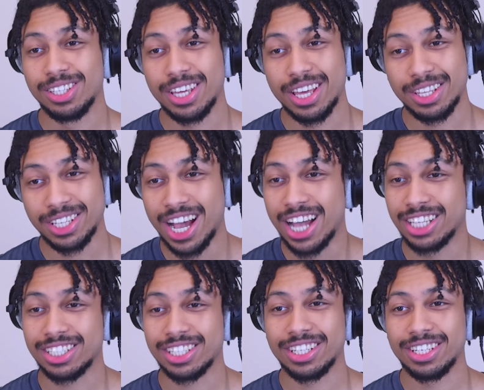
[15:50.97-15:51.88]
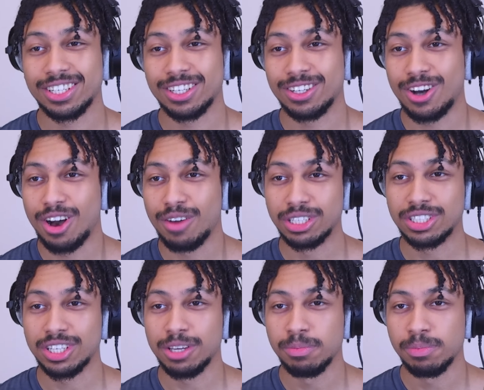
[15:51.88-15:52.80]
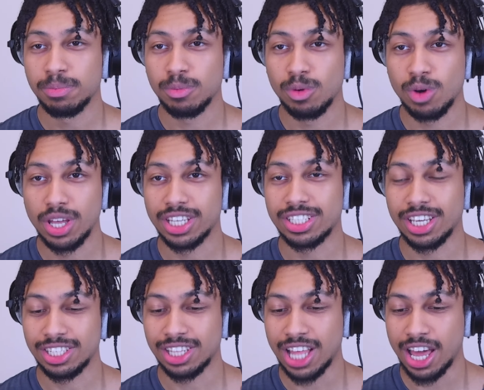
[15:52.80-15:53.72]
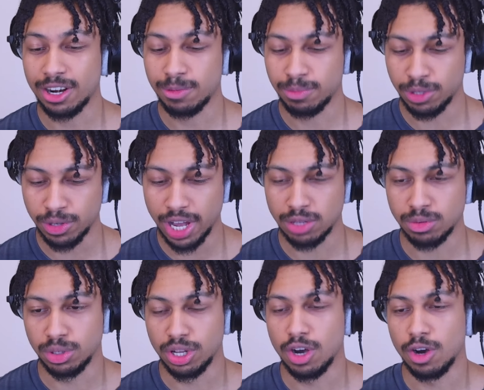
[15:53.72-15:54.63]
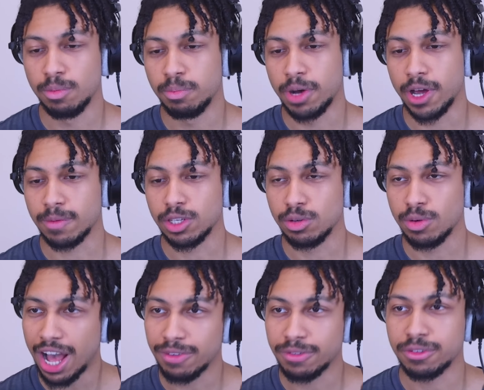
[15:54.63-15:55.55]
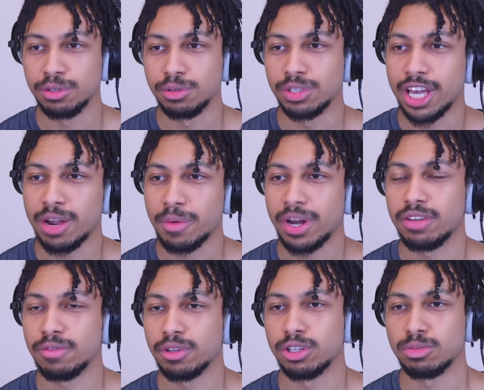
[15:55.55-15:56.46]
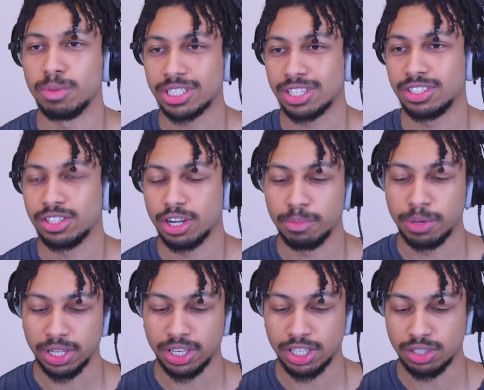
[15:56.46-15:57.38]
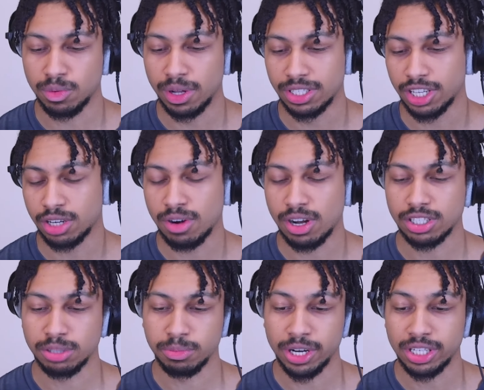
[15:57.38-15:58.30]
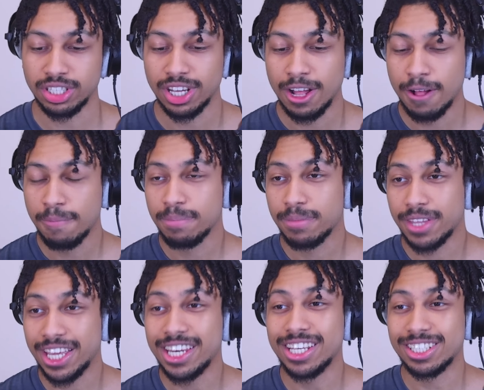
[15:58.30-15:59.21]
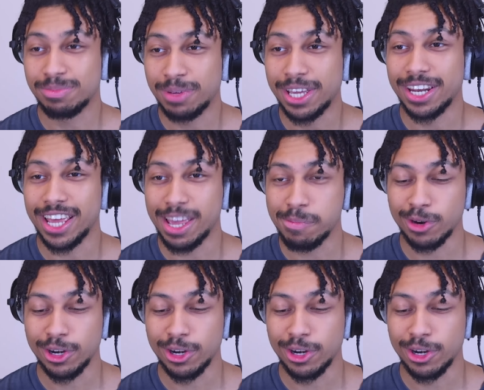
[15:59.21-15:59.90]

Guys, obviously, when this hits ladder, you guys will know, but you have to get ready for those musketeer abilities. Once they cross the bridge, it has been a pretty